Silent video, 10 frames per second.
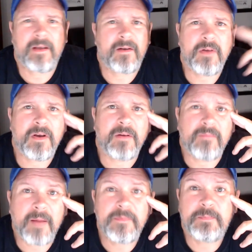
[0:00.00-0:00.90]
I don't know.
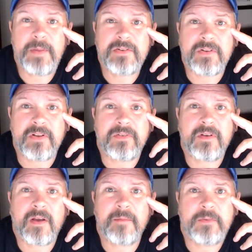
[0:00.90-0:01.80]
I'm speechless.
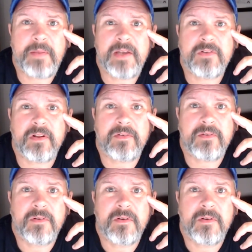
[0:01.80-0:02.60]
I'm speechless.